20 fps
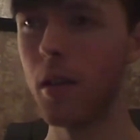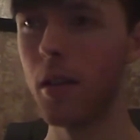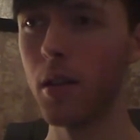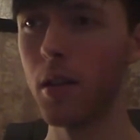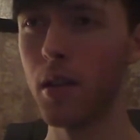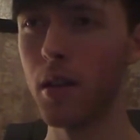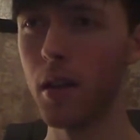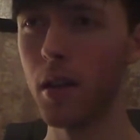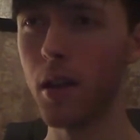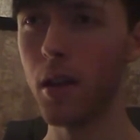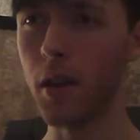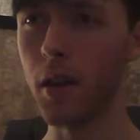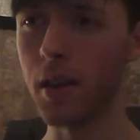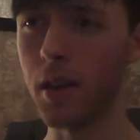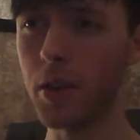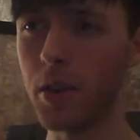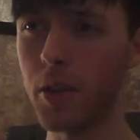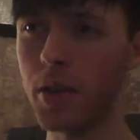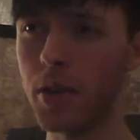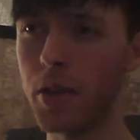All right, so
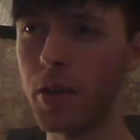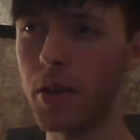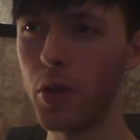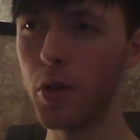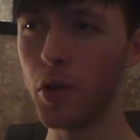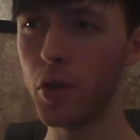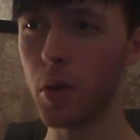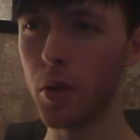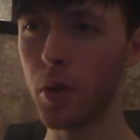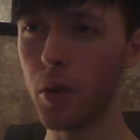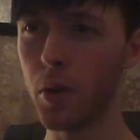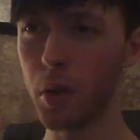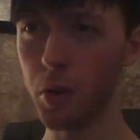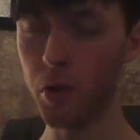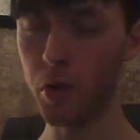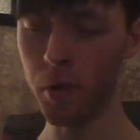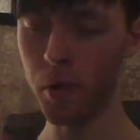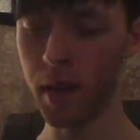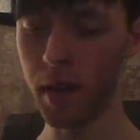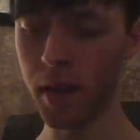as usual, we will do
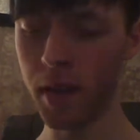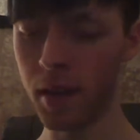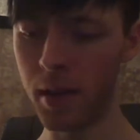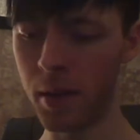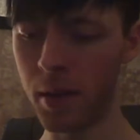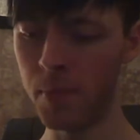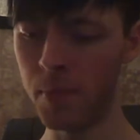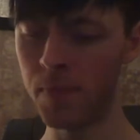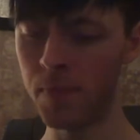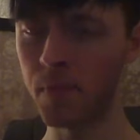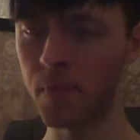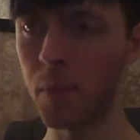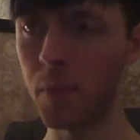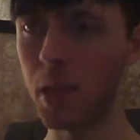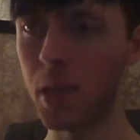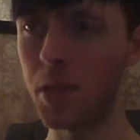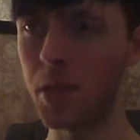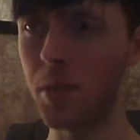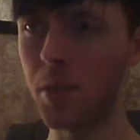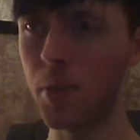a
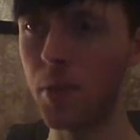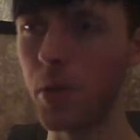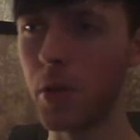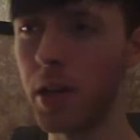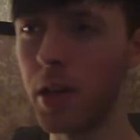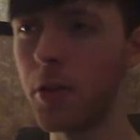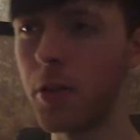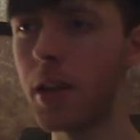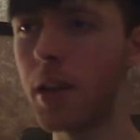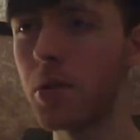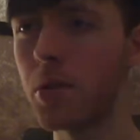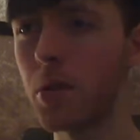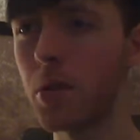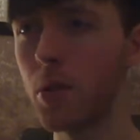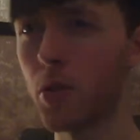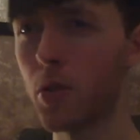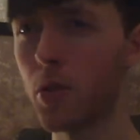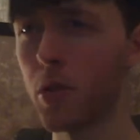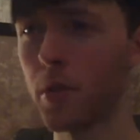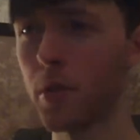simple internet
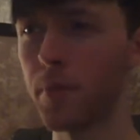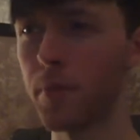search,